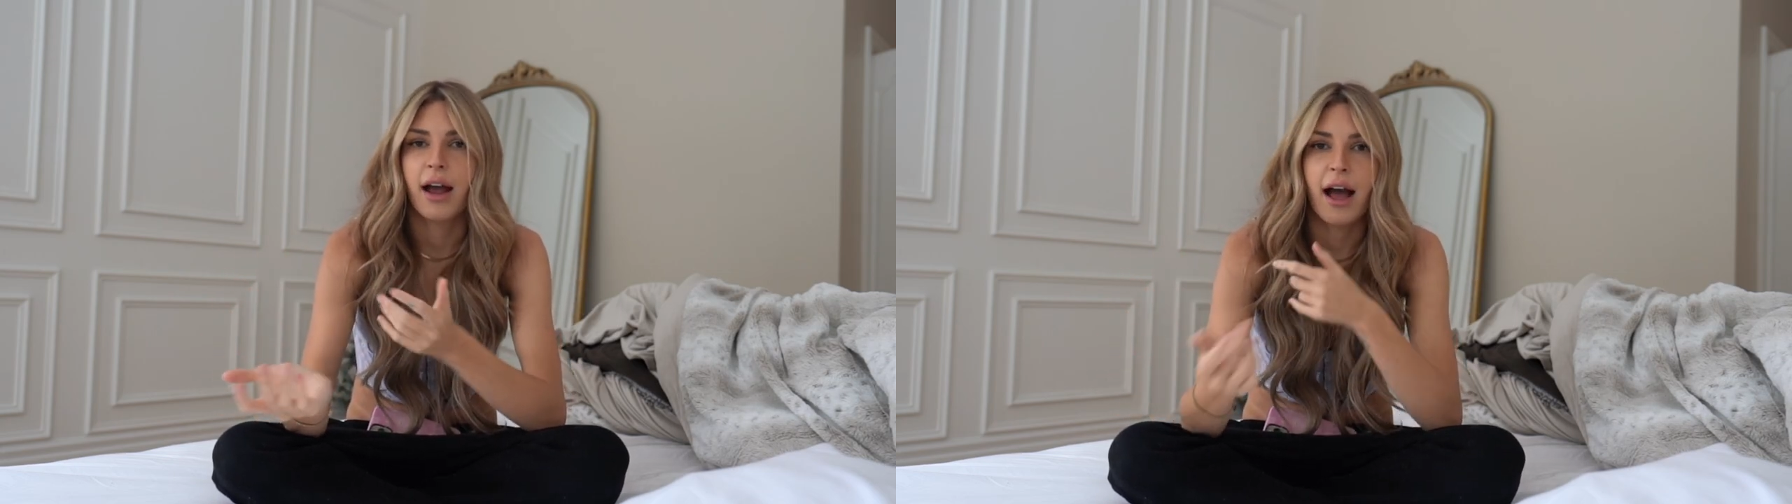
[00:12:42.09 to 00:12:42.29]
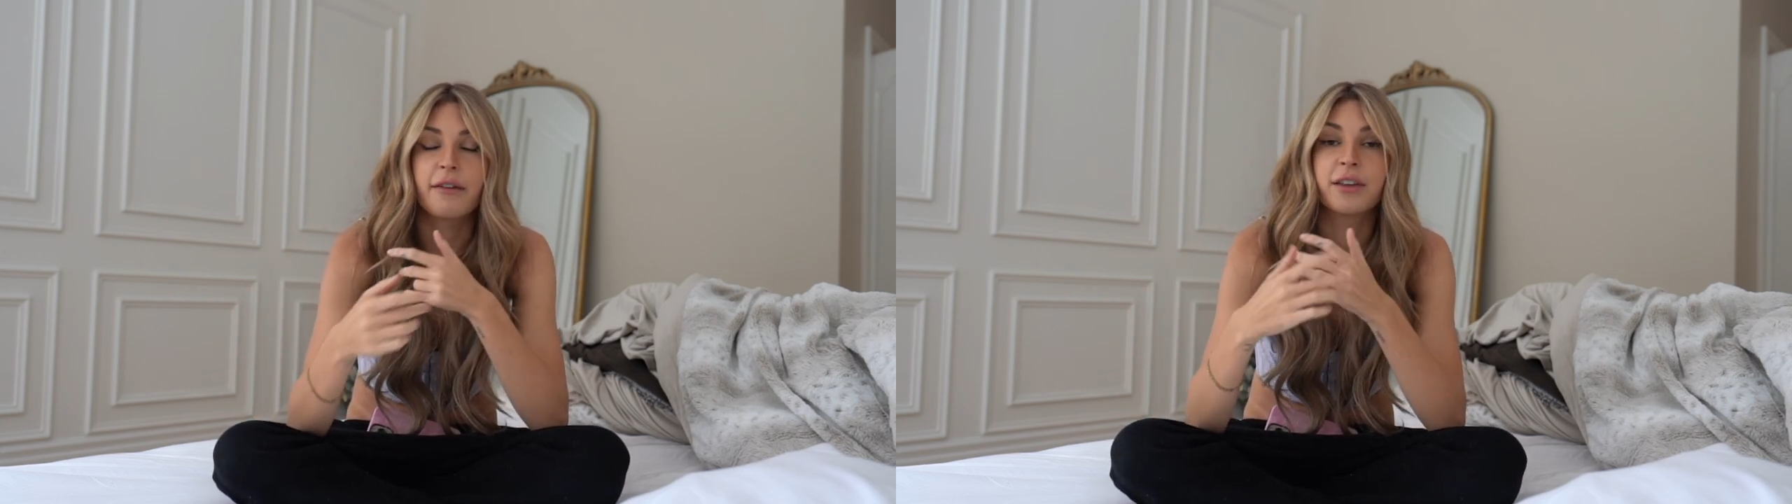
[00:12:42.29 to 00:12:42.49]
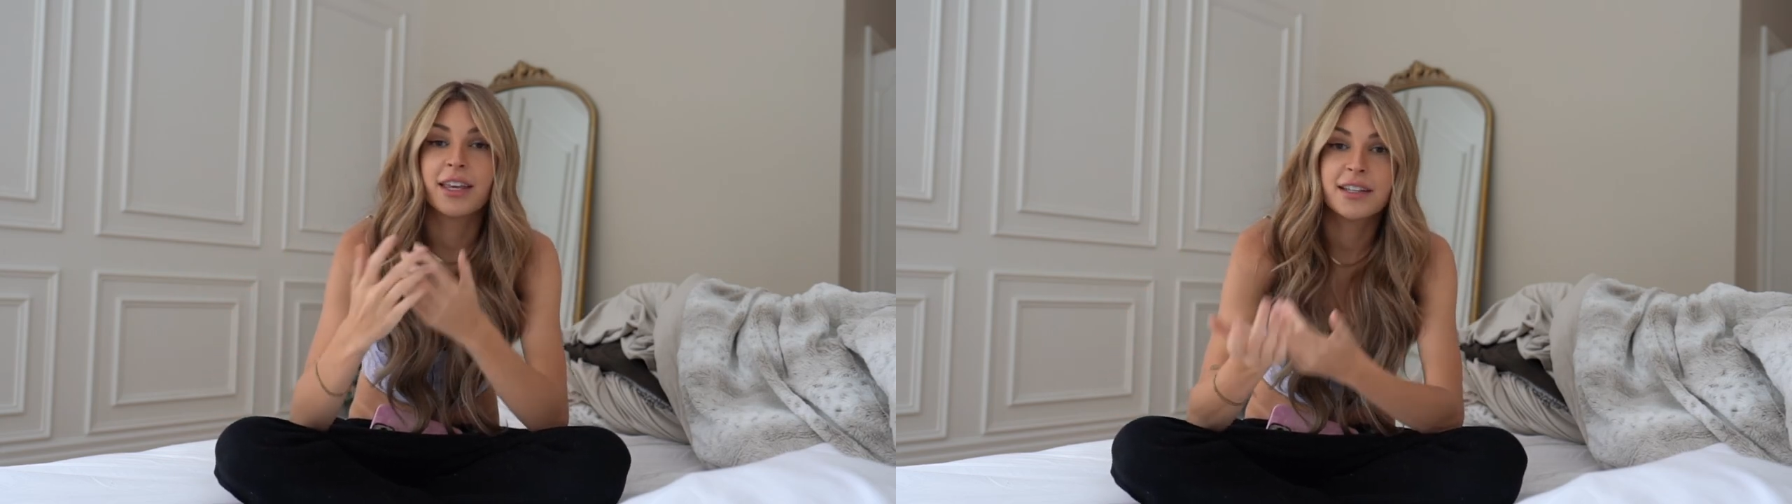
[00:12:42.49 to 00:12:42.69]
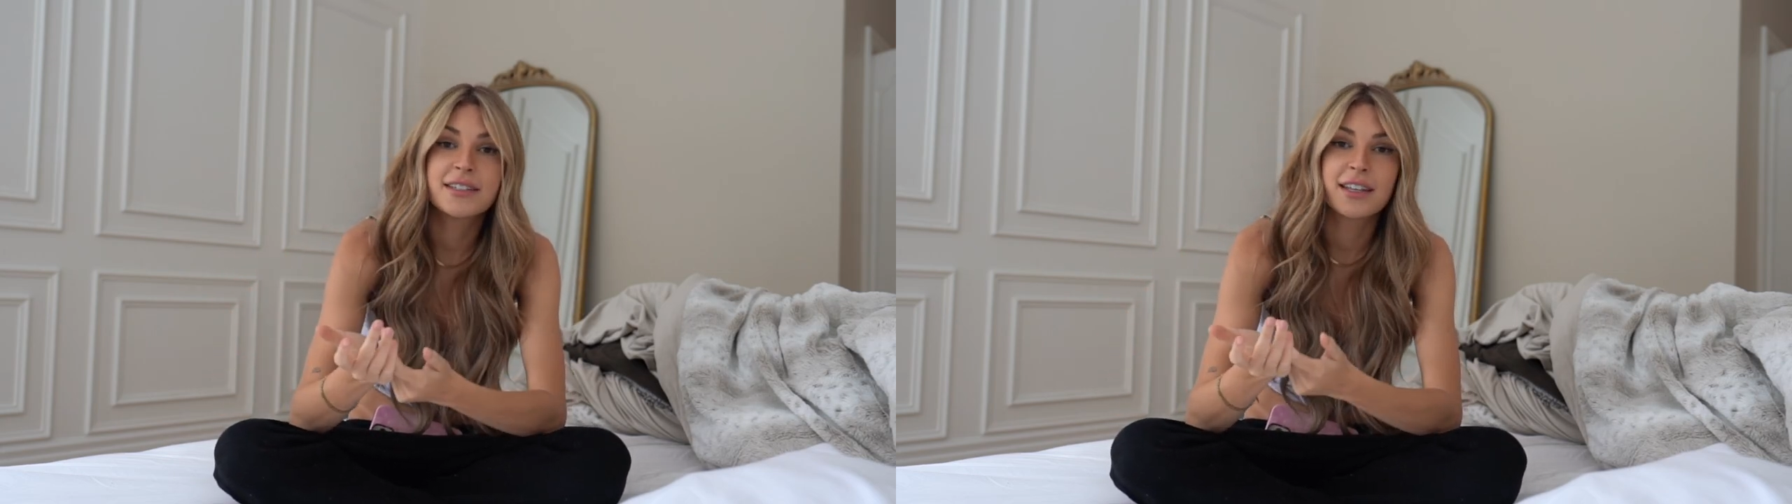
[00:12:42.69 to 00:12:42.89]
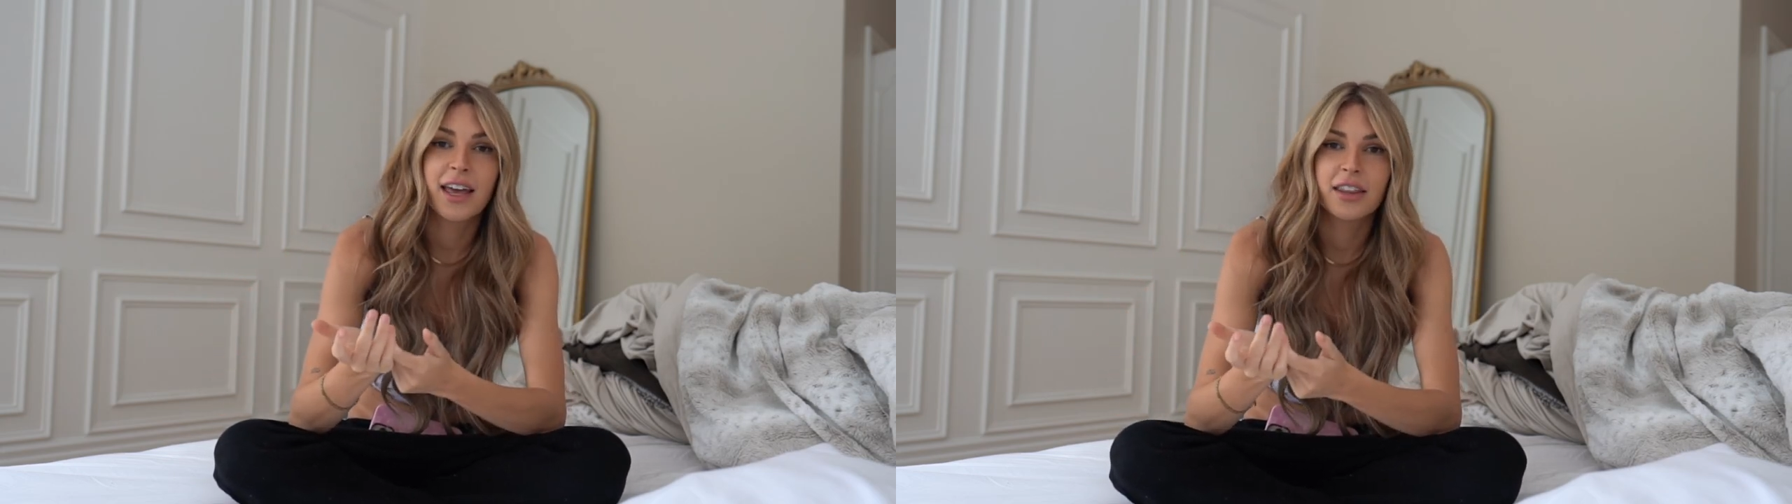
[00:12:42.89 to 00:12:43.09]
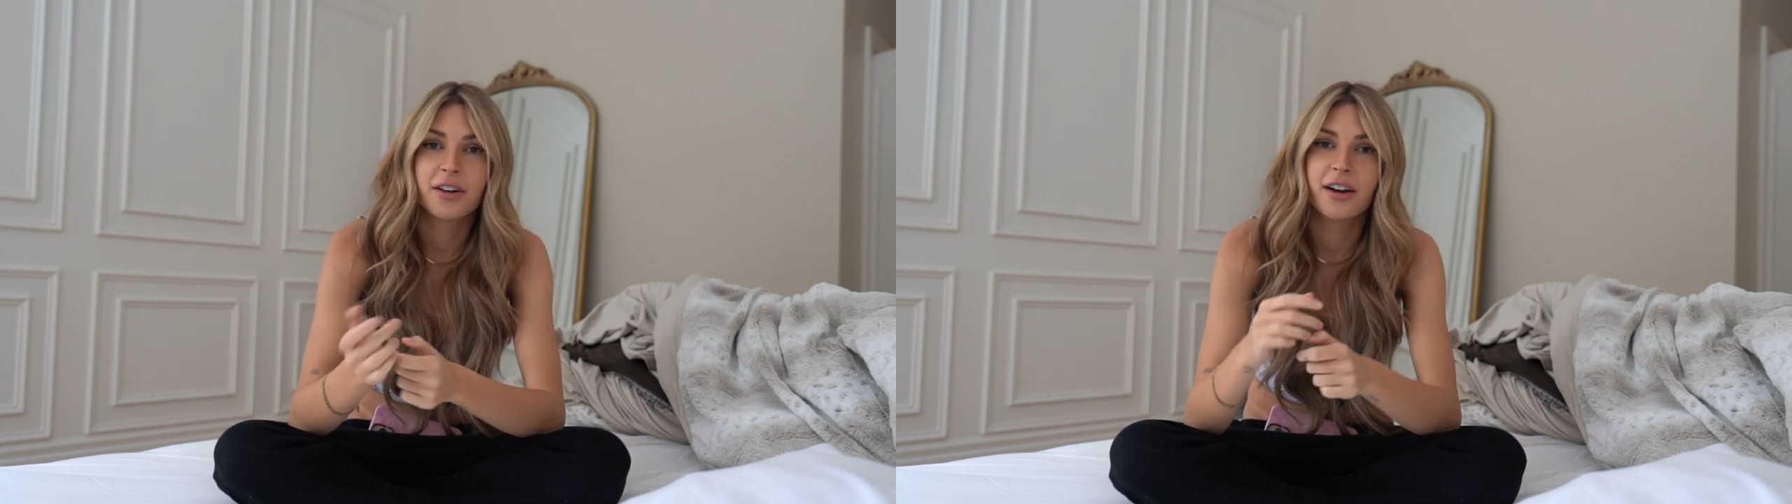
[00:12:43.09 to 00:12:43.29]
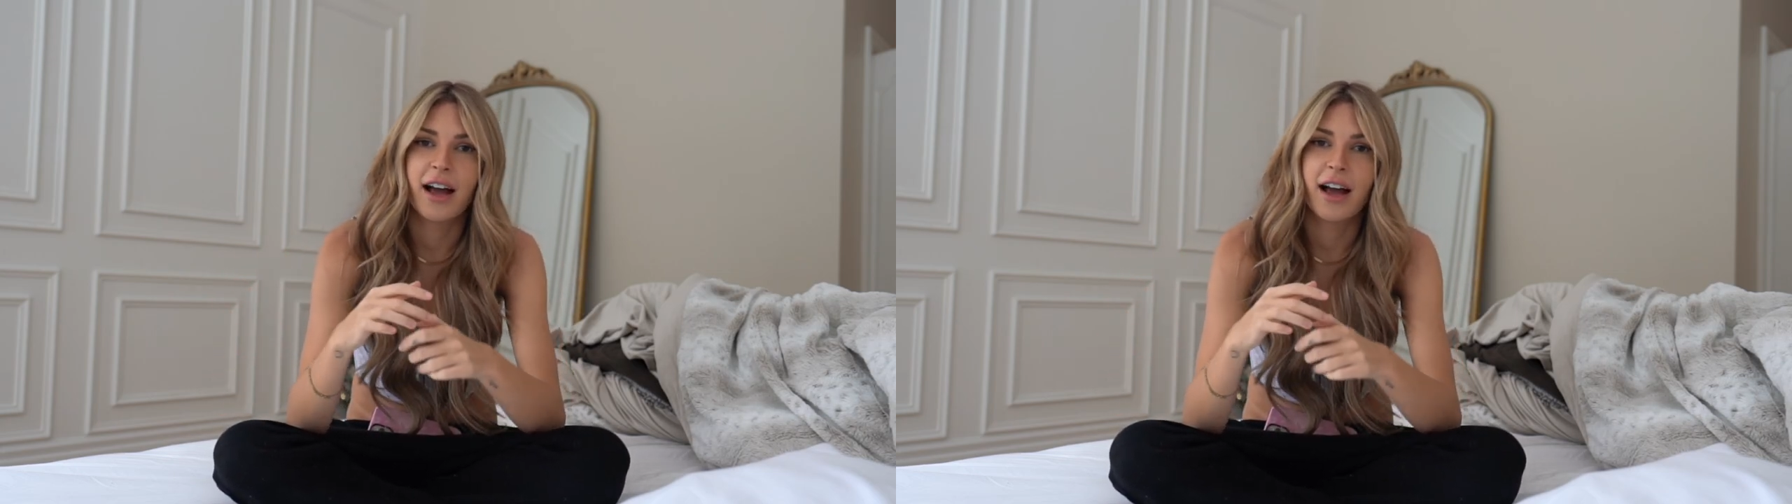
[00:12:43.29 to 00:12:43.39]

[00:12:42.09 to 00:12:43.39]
have kids together,